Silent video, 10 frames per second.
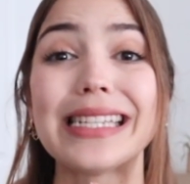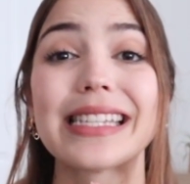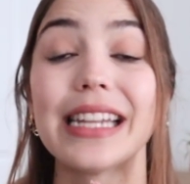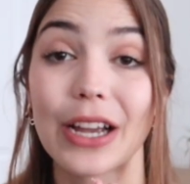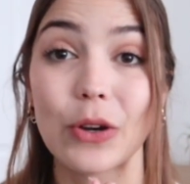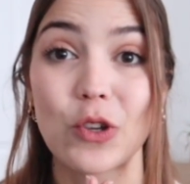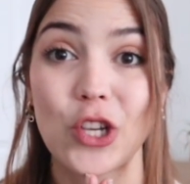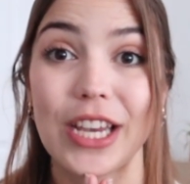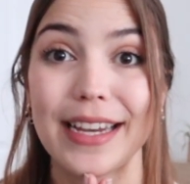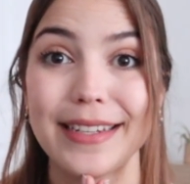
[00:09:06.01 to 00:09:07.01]

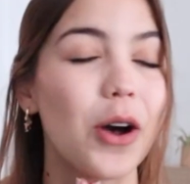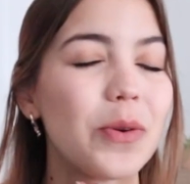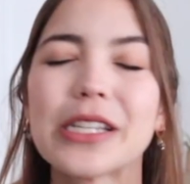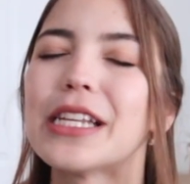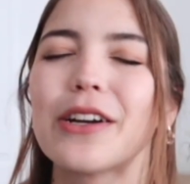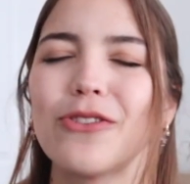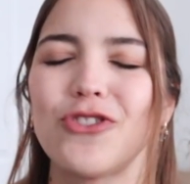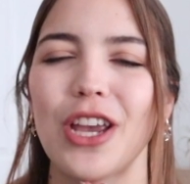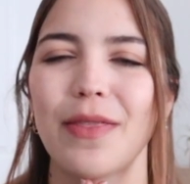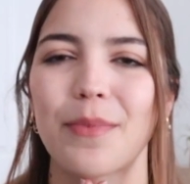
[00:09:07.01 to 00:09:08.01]
negotiate. Always
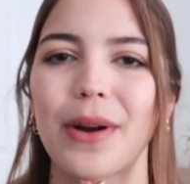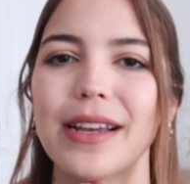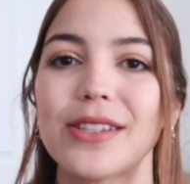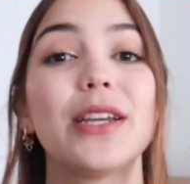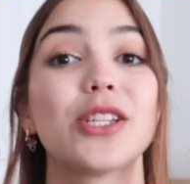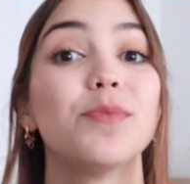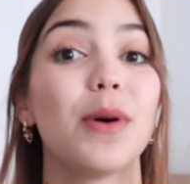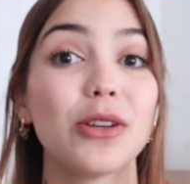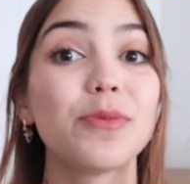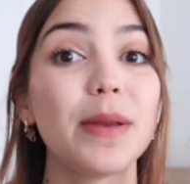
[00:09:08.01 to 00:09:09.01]
negotiate the price, because
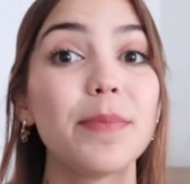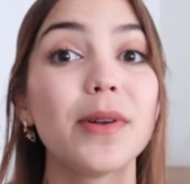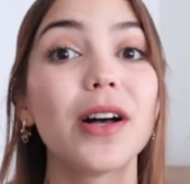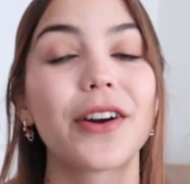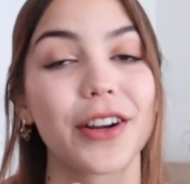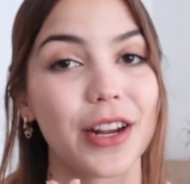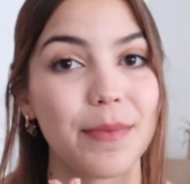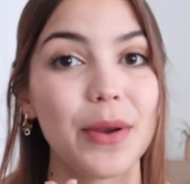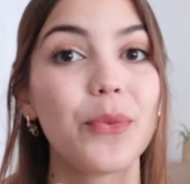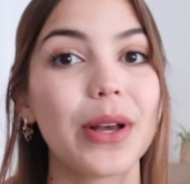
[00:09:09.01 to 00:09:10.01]
most people are gonna
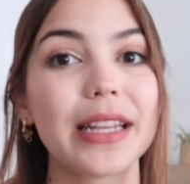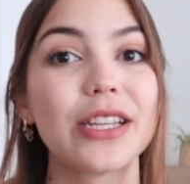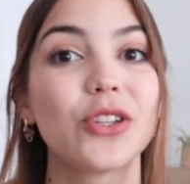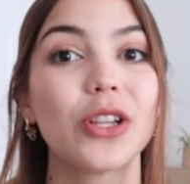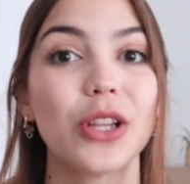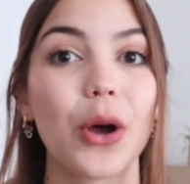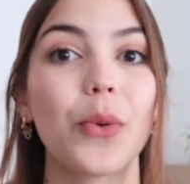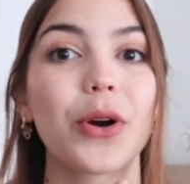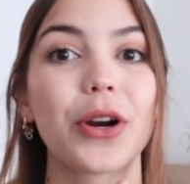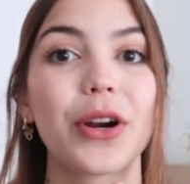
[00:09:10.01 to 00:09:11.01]
be willing to
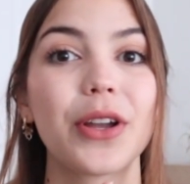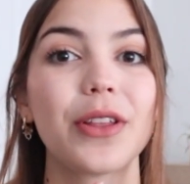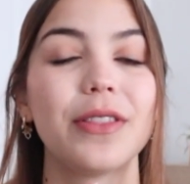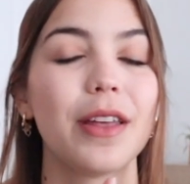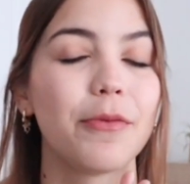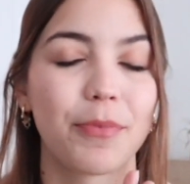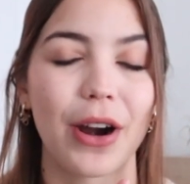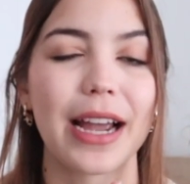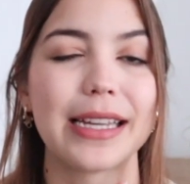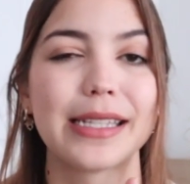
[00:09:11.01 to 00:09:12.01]
lower the
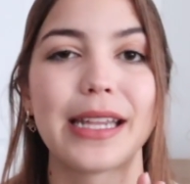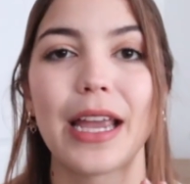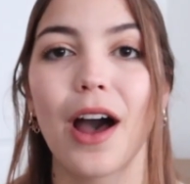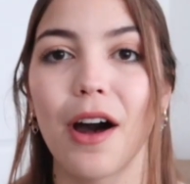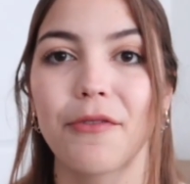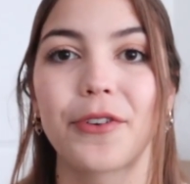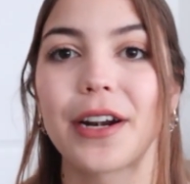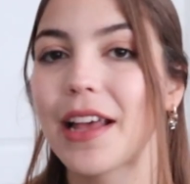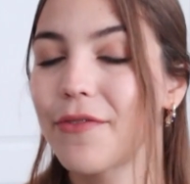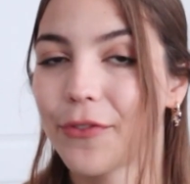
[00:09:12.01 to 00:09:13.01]
price they offered
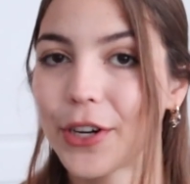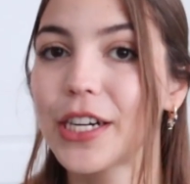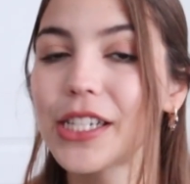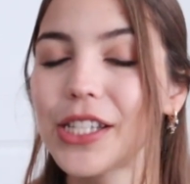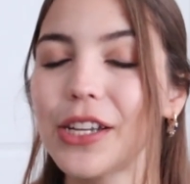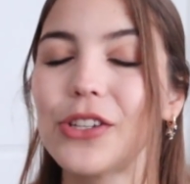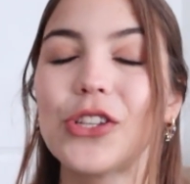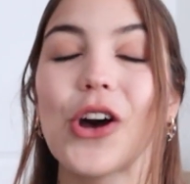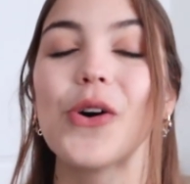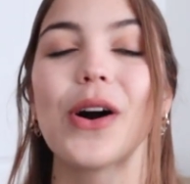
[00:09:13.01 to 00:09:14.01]
at first.
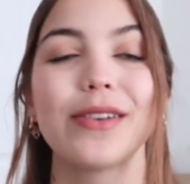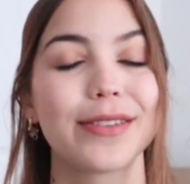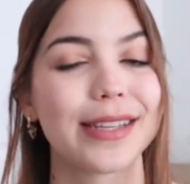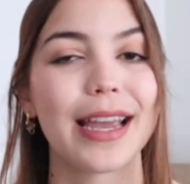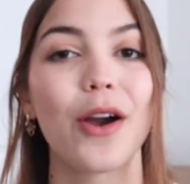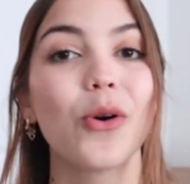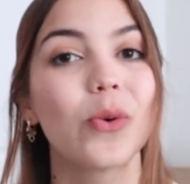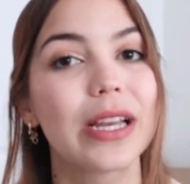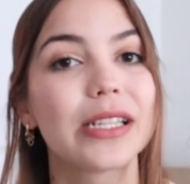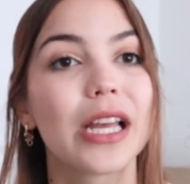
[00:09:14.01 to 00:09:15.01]
So I would say
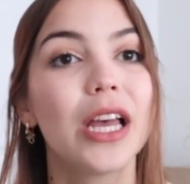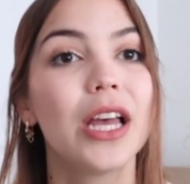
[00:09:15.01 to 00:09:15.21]
always